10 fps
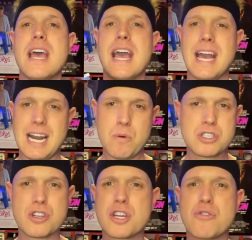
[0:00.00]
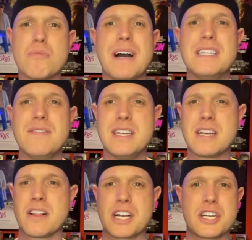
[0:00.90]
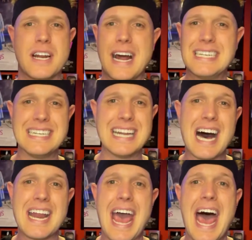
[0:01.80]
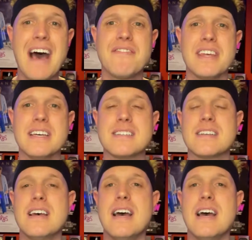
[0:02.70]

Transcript: And I was looking through my DVD collection and I did not have this.